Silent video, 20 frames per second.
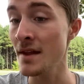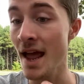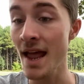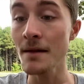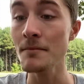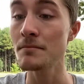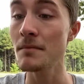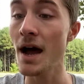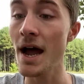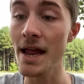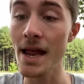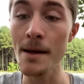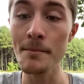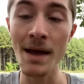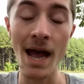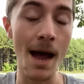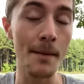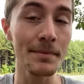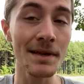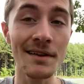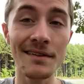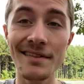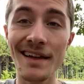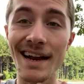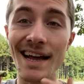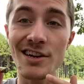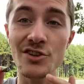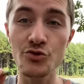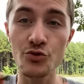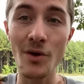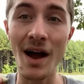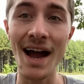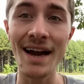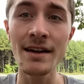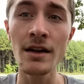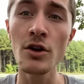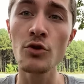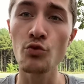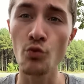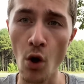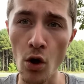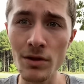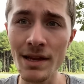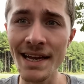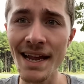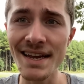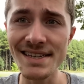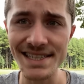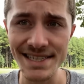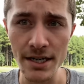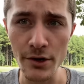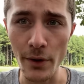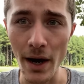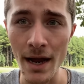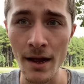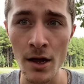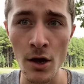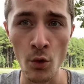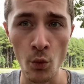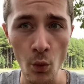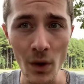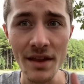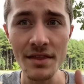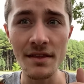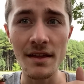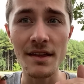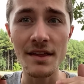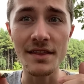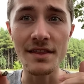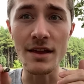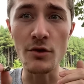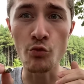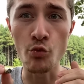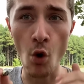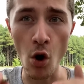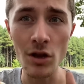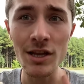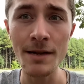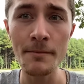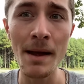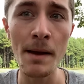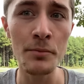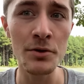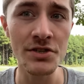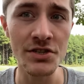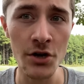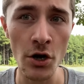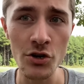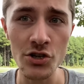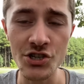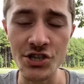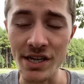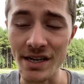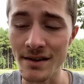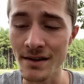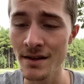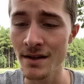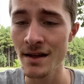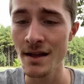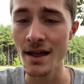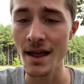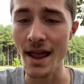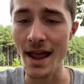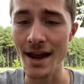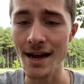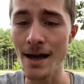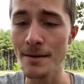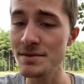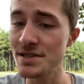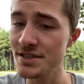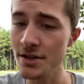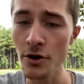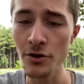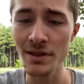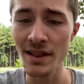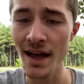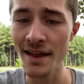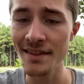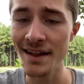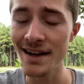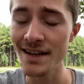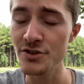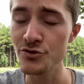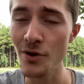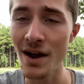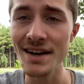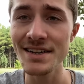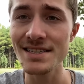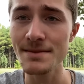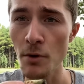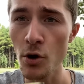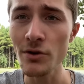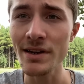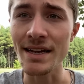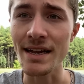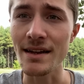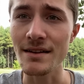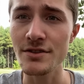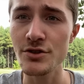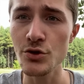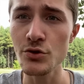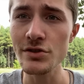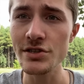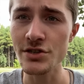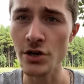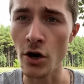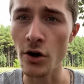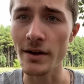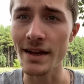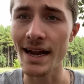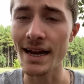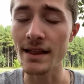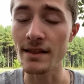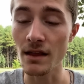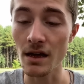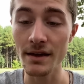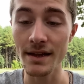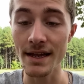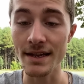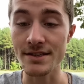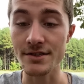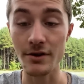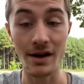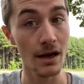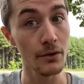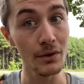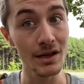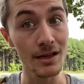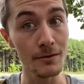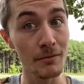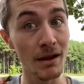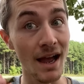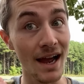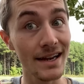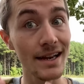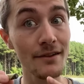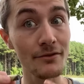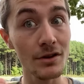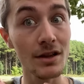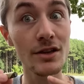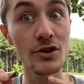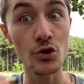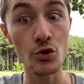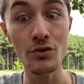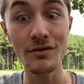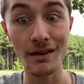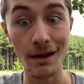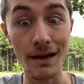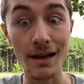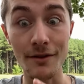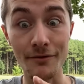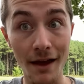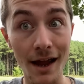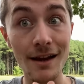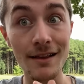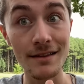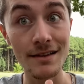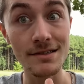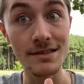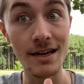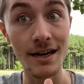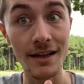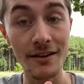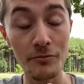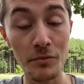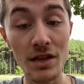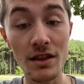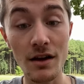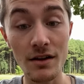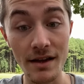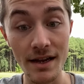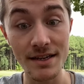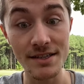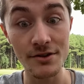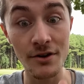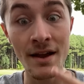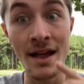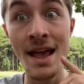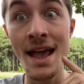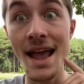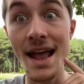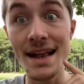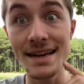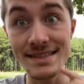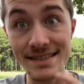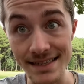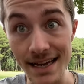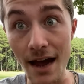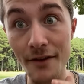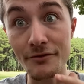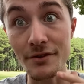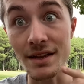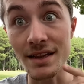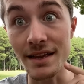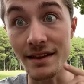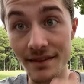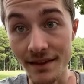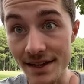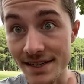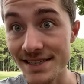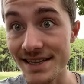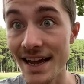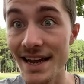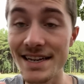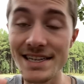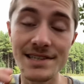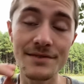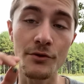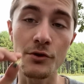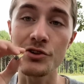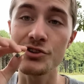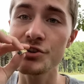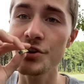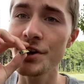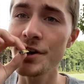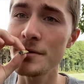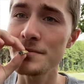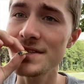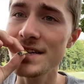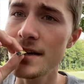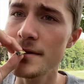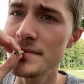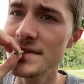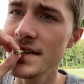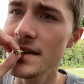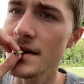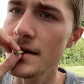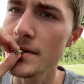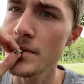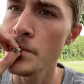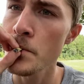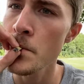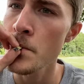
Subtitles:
hey, I am happy that I tried rolling a cigarette with the rolling paper start sheet, and I'm so glad that I tried smoking it to start getting lung cancer. And I will admit, I definitely do think if anything is going to give me lung cancer, it's definitely this, that is for sure, you know what I'm saying?